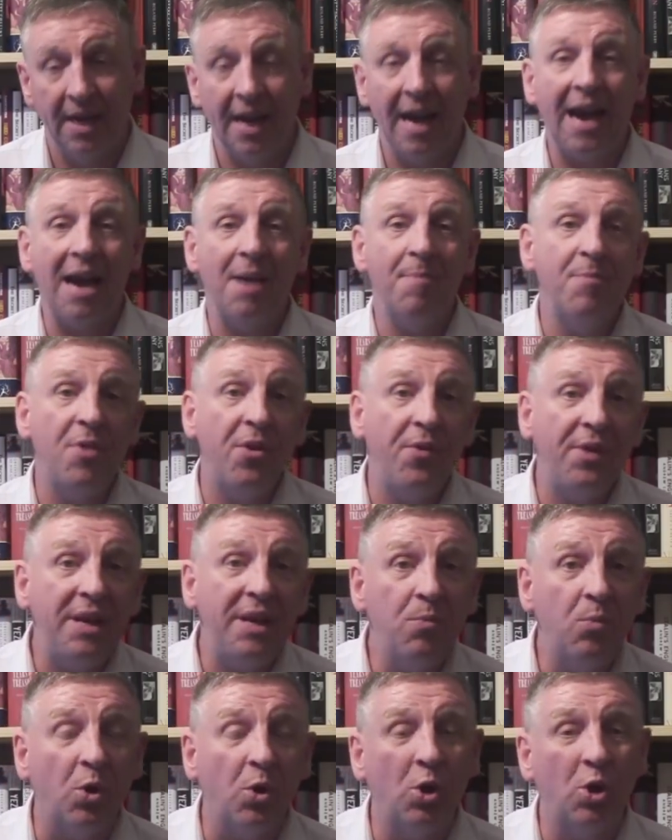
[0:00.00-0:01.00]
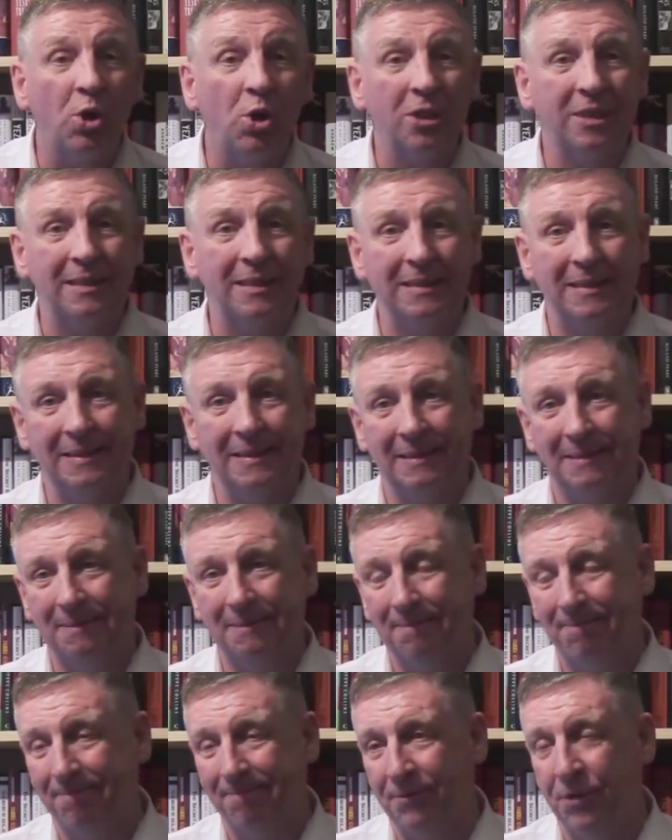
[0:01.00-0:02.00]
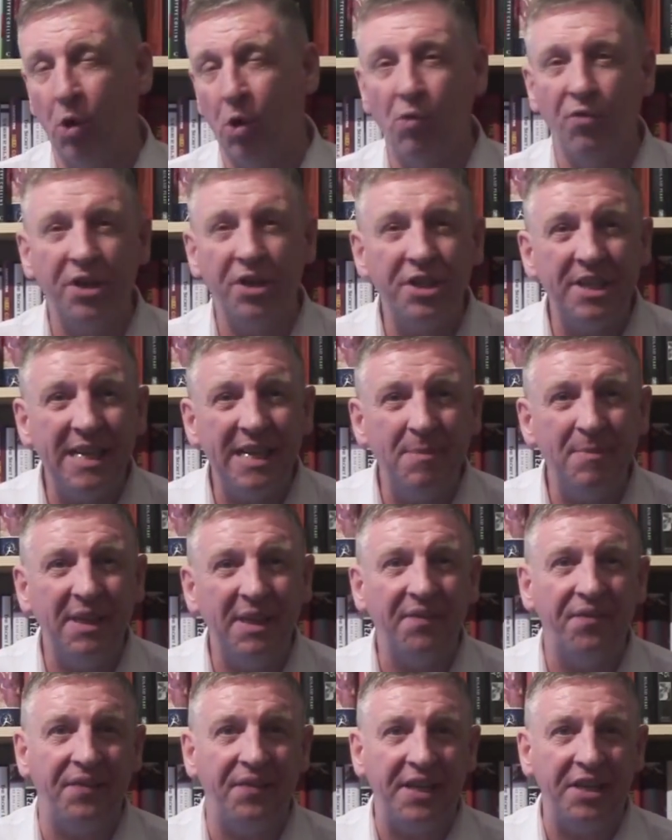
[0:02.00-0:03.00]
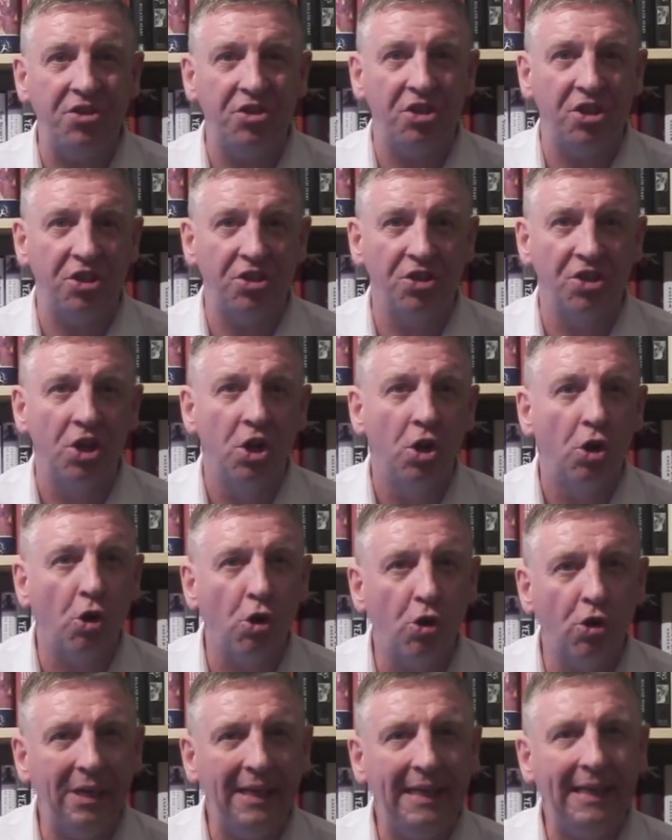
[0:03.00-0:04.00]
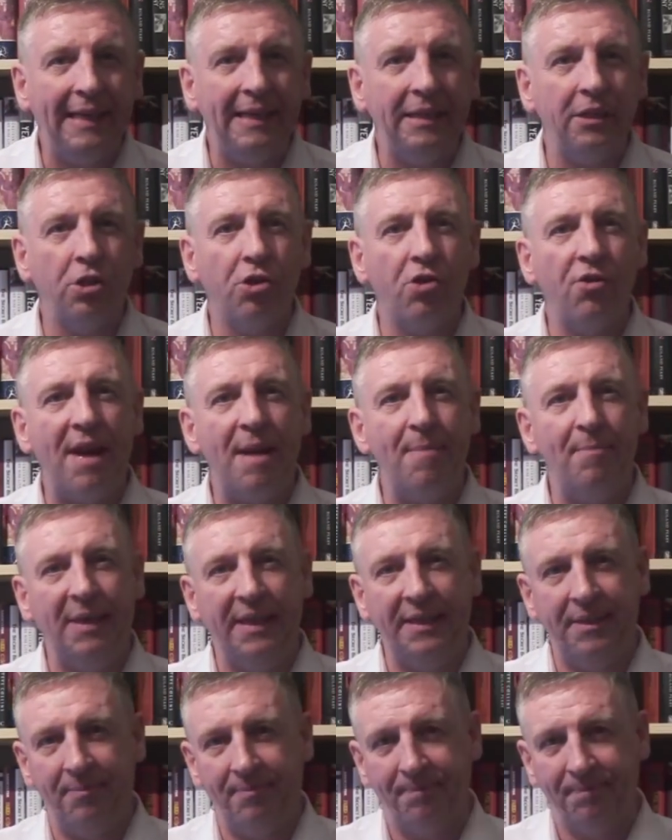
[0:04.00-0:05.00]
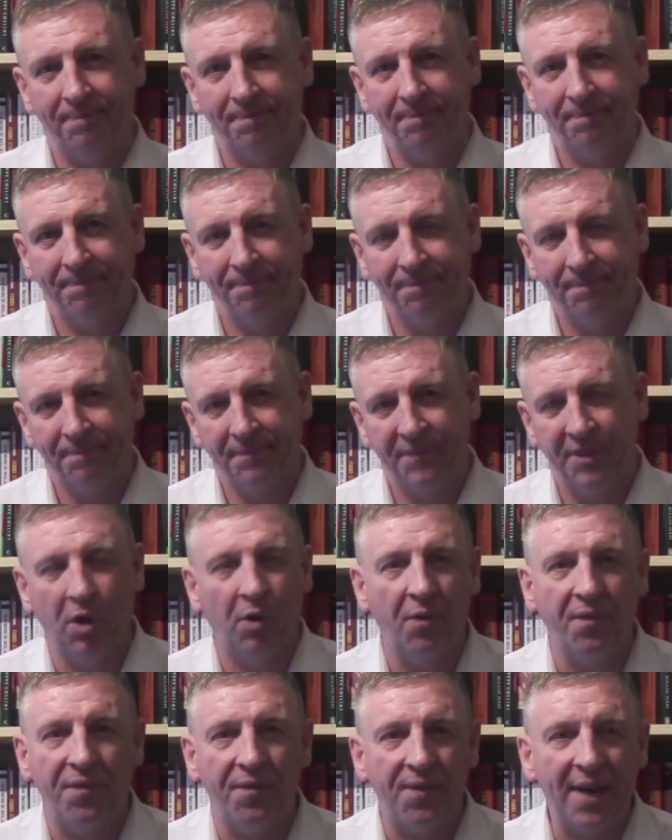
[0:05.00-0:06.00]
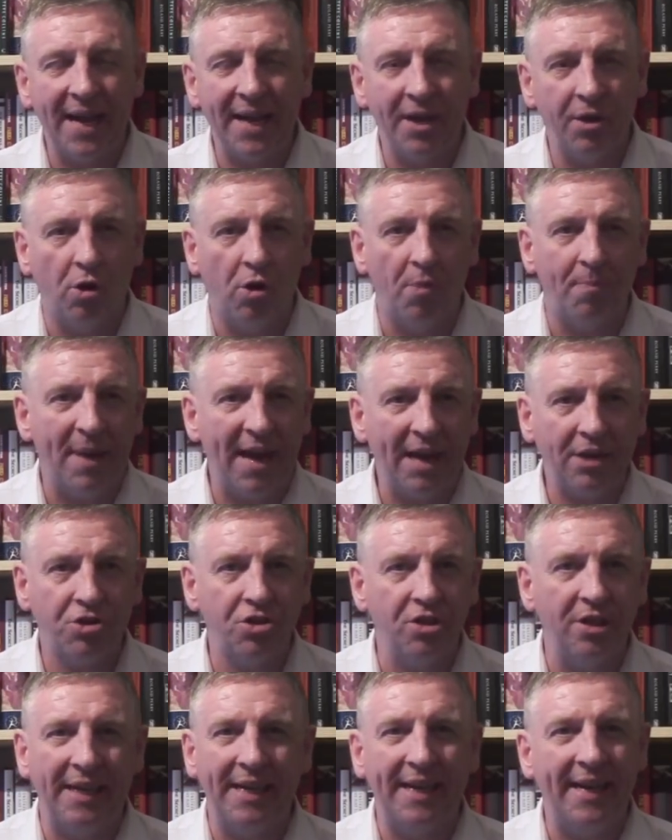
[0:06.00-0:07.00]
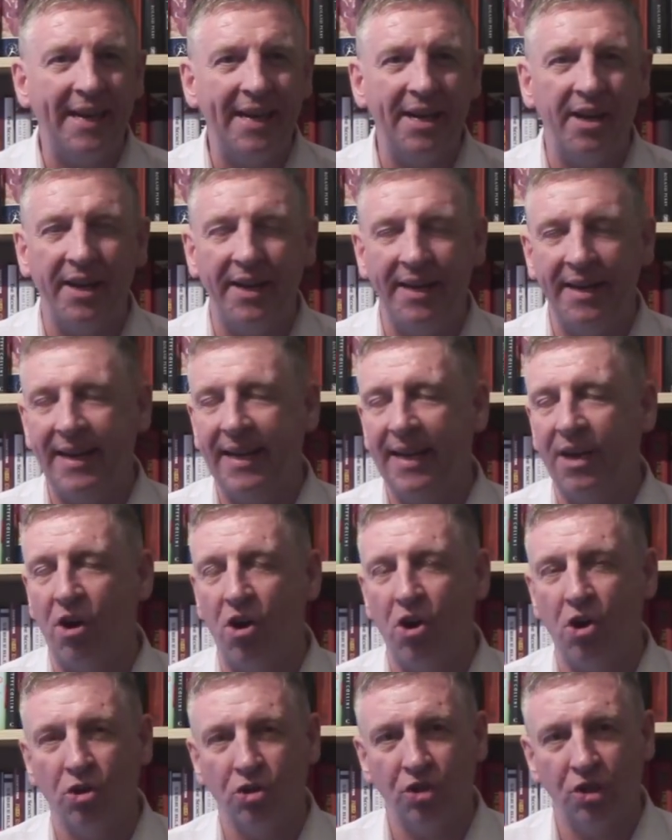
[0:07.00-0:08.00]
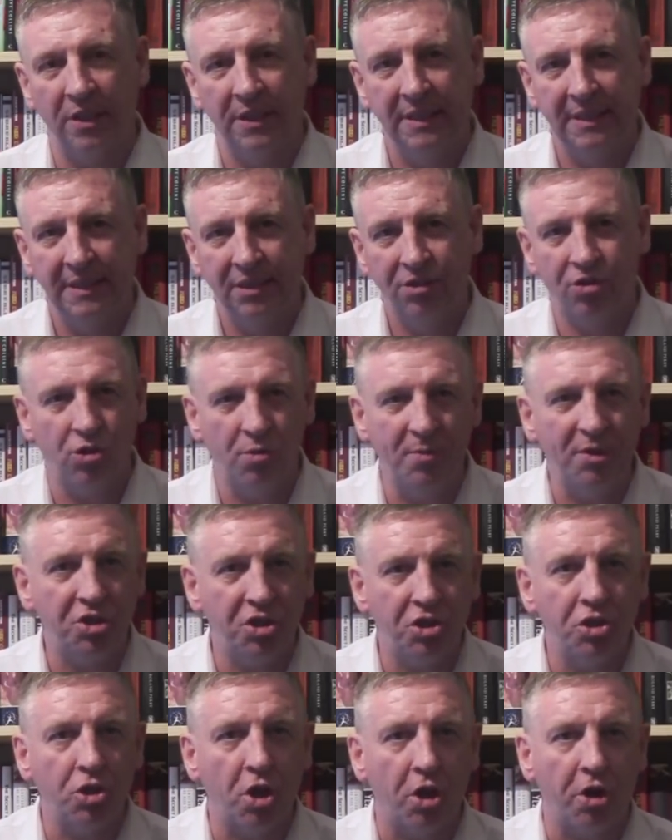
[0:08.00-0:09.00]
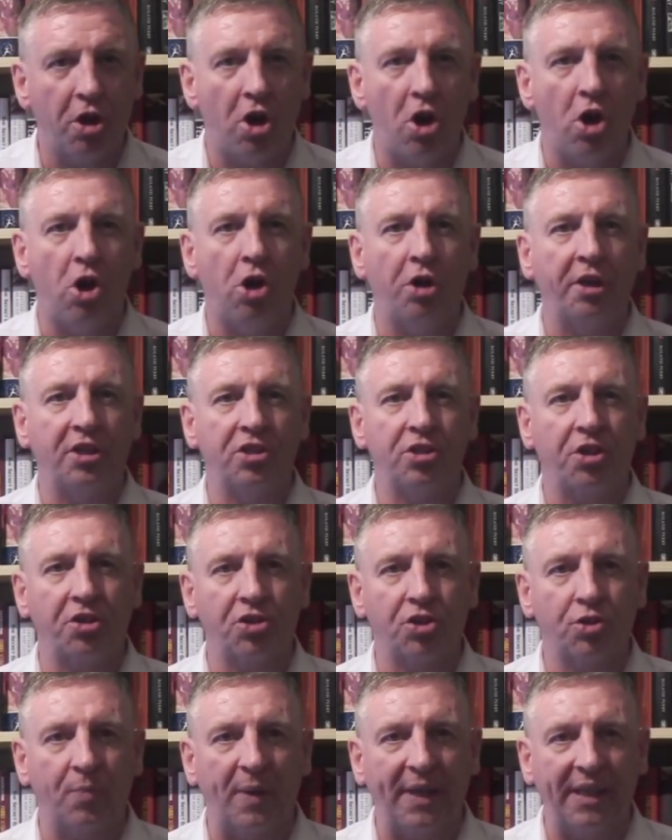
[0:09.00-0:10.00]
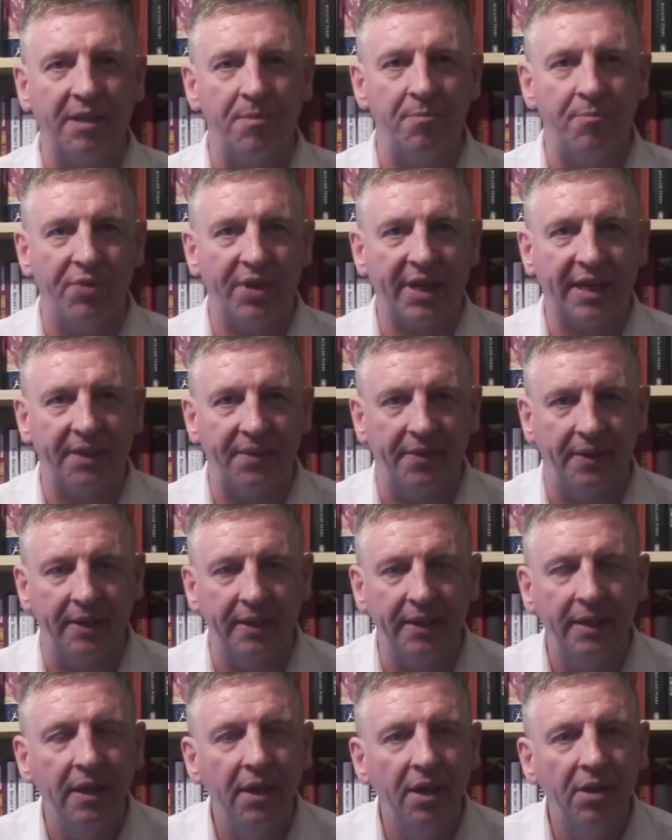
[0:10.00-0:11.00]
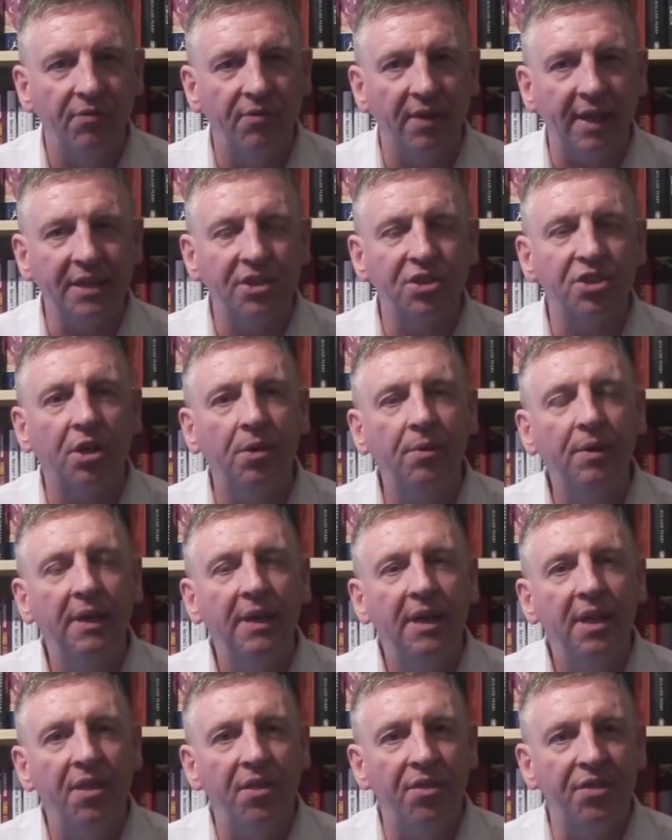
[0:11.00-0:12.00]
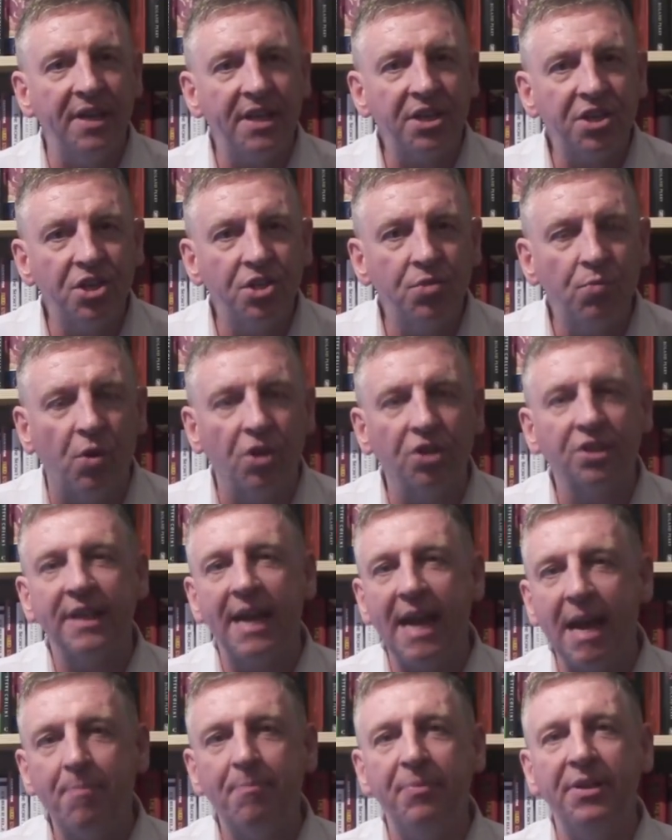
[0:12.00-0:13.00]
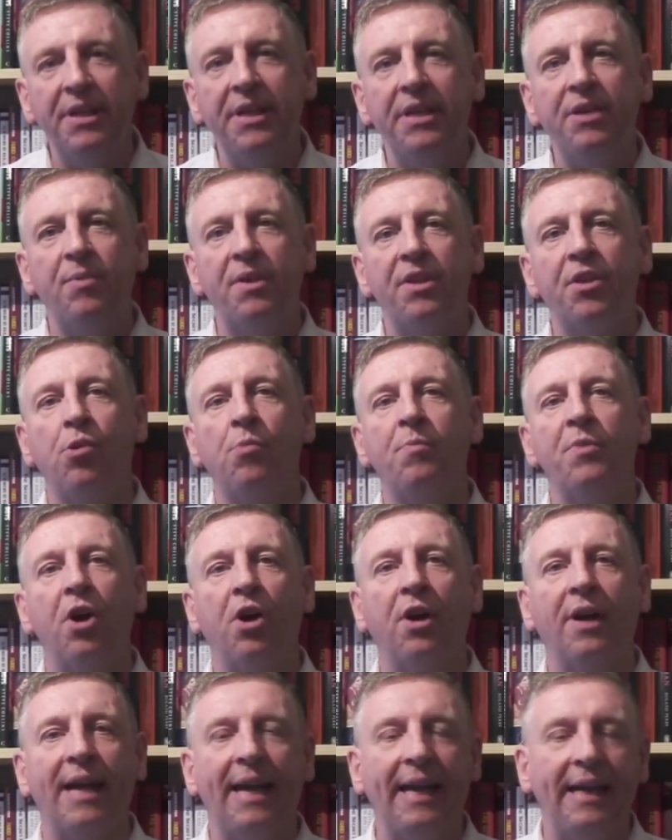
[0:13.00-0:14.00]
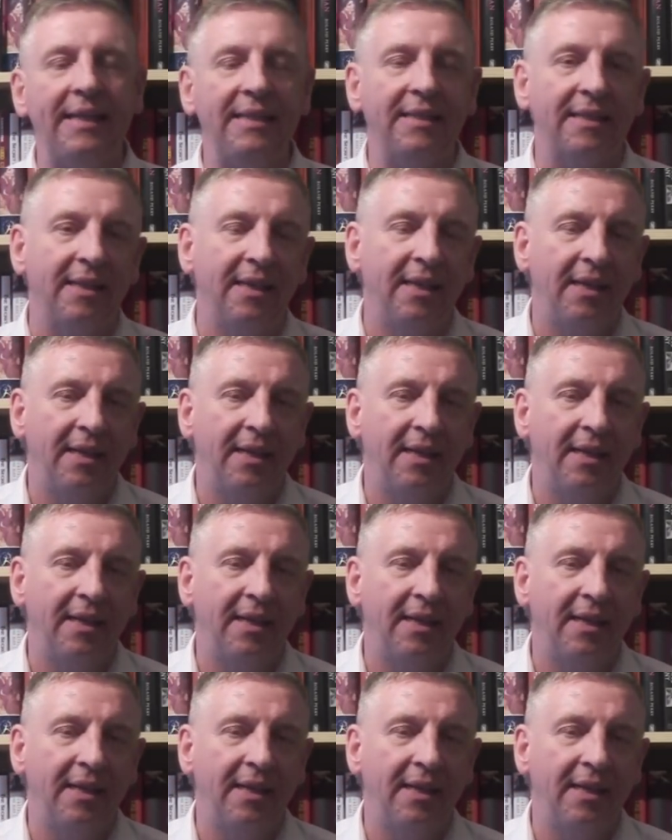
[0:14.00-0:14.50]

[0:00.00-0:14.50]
Amber E. Waters, no redeeming features. Ugly little gremlin, no fire or passion in her heart. Assuming she's got a heart, it's not a swinging brick in there. Right, so this is what's happened with Hope Not Hate,